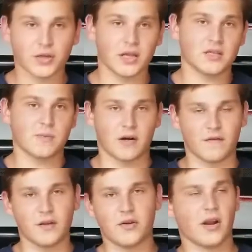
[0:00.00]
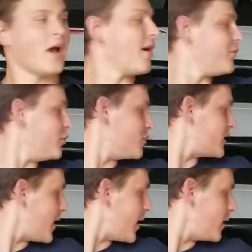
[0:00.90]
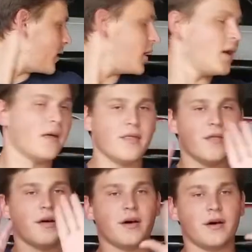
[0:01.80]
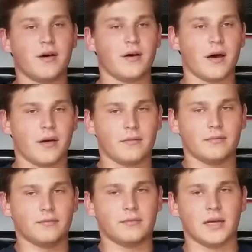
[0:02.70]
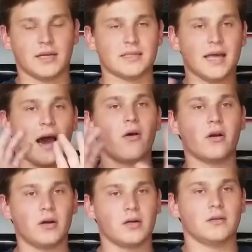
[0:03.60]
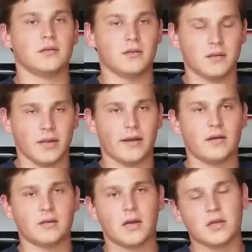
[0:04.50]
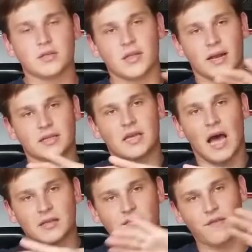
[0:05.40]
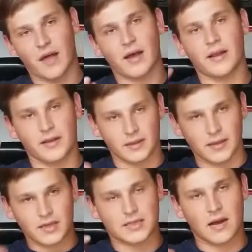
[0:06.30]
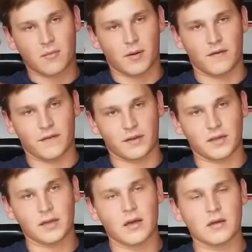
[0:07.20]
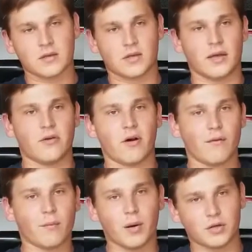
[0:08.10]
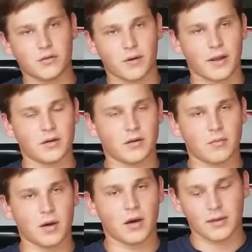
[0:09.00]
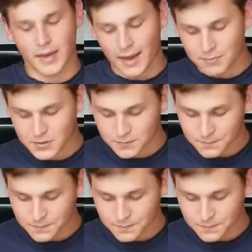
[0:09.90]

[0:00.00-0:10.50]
that it's perfect. You're gonna have to sand the outer layers so that it's as flat and it lays down perfectly, so that you don't have a bunch of random gaps.